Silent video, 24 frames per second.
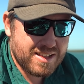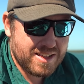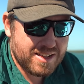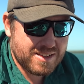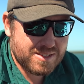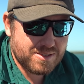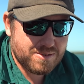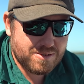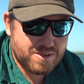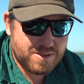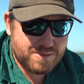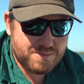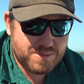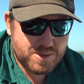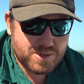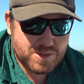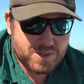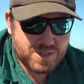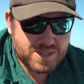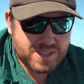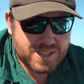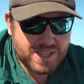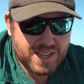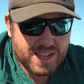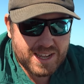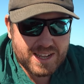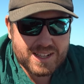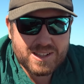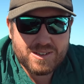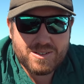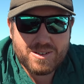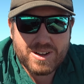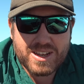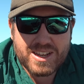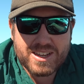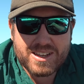That's what I'm using there,
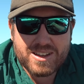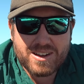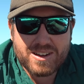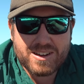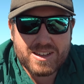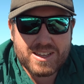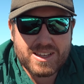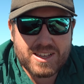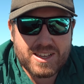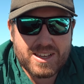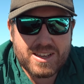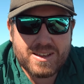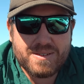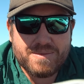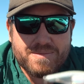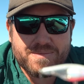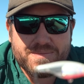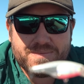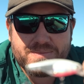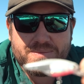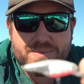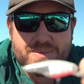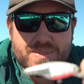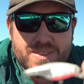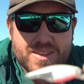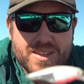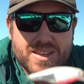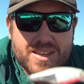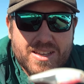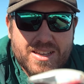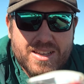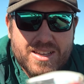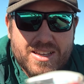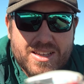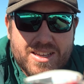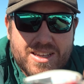little Ecogear
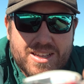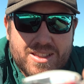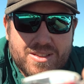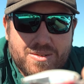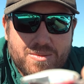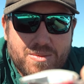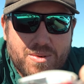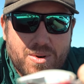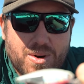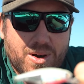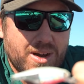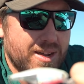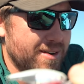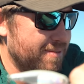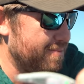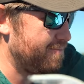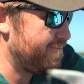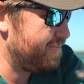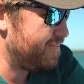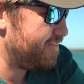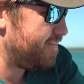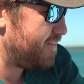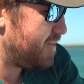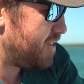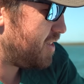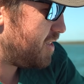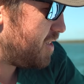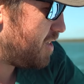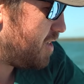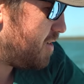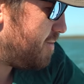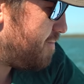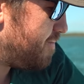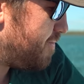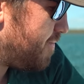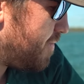in the white.
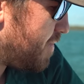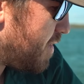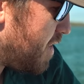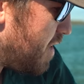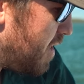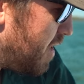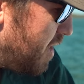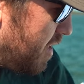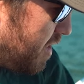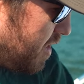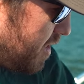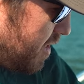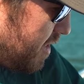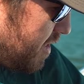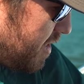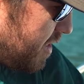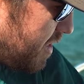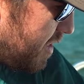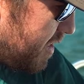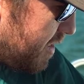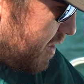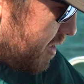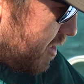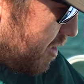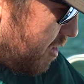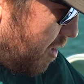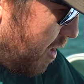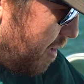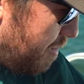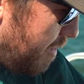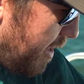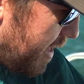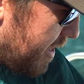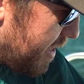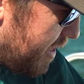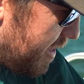So get this
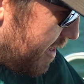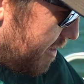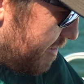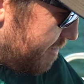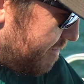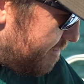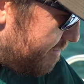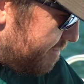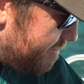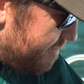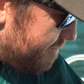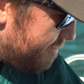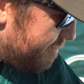guy back in.